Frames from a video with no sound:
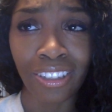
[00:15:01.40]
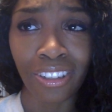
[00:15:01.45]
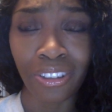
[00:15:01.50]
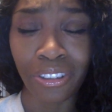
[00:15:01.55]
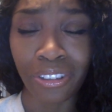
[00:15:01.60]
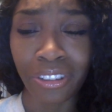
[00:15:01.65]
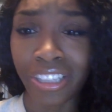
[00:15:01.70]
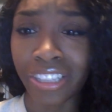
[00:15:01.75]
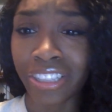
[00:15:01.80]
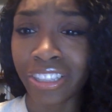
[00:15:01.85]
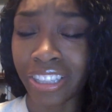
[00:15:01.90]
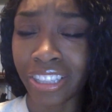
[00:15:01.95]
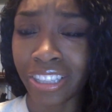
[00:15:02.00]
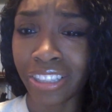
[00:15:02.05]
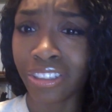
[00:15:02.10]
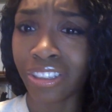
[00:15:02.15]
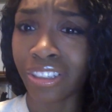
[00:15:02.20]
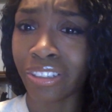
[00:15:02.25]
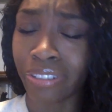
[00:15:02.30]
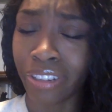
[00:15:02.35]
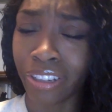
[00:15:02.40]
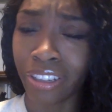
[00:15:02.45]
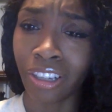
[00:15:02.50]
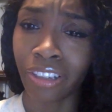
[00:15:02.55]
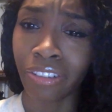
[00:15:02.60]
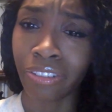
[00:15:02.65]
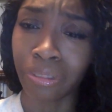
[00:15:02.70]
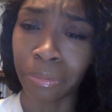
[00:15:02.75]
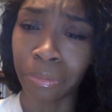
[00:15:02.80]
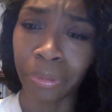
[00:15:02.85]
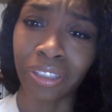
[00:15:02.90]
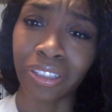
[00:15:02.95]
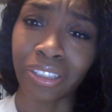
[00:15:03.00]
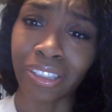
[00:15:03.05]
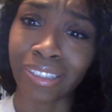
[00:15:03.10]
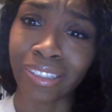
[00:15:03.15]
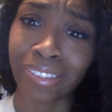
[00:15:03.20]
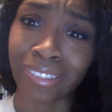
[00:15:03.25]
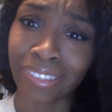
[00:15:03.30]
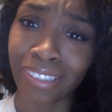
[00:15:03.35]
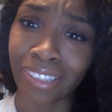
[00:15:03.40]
Holy shit, she fell off a building.